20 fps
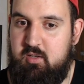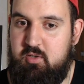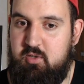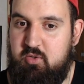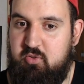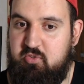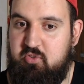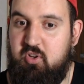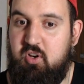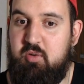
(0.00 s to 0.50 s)

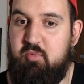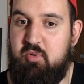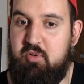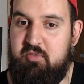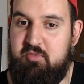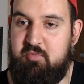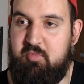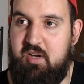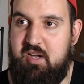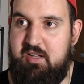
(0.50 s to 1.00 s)
some
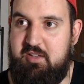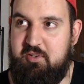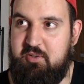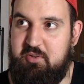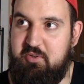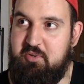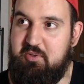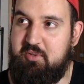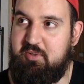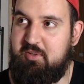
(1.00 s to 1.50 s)
of my
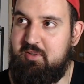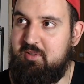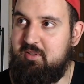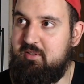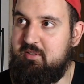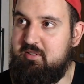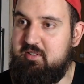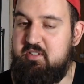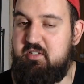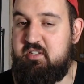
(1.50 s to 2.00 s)
uh,
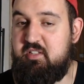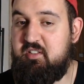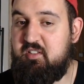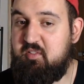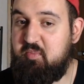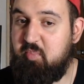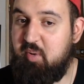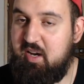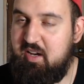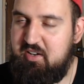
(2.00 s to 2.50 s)

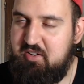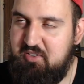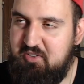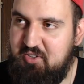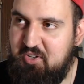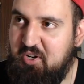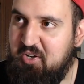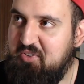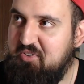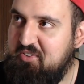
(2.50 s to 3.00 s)
inspired
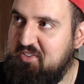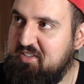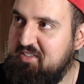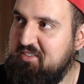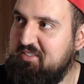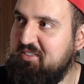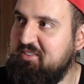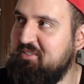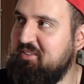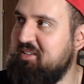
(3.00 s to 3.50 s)

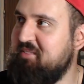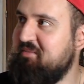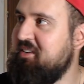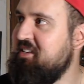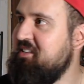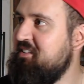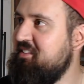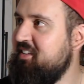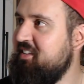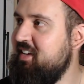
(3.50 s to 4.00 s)
content one
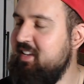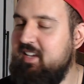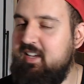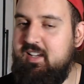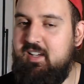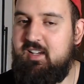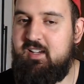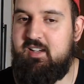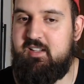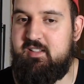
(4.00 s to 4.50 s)
might say
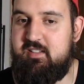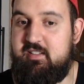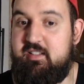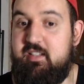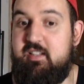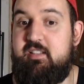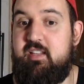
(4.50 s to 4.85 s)
they